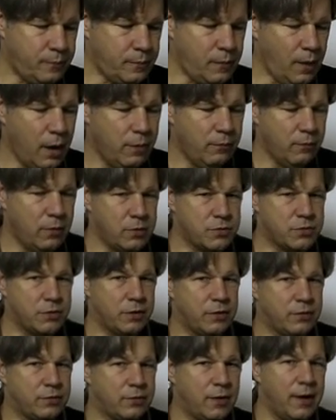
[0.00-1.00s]
I want you
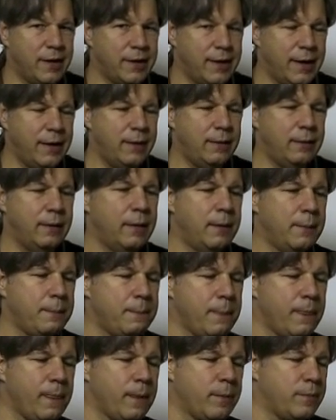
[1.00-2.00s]
to try that.
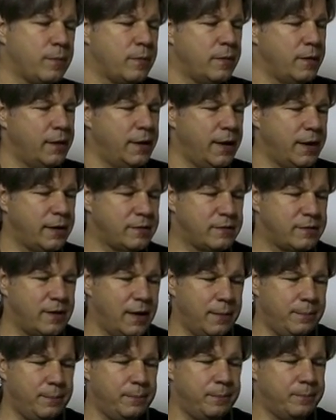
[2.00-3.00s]
The next
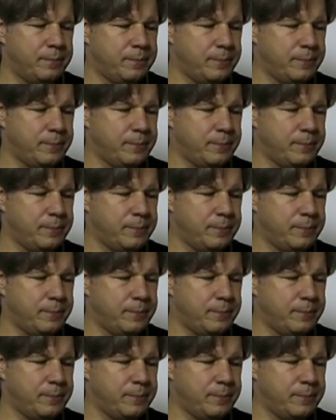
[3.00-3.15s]
step